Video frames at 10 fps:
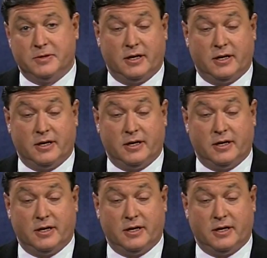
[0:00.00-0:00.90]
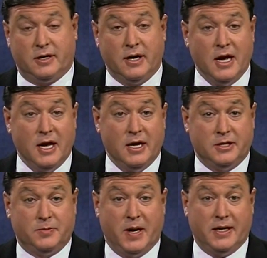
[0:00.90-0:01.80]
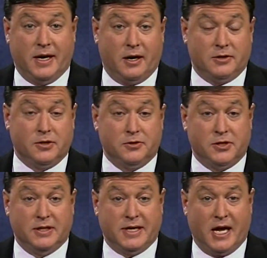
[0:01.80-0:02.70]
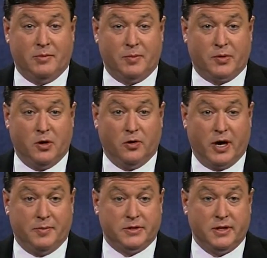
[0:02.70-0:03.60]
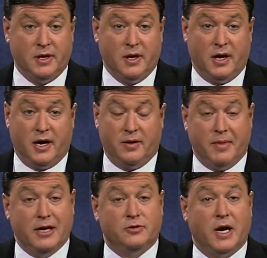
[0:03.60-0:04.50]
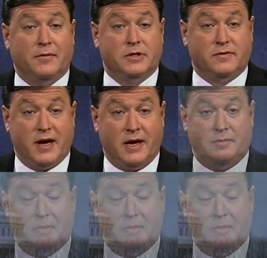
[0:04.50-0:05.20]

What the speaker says: spending, and that is our spending on our social entitlement programs. The main drivers of that are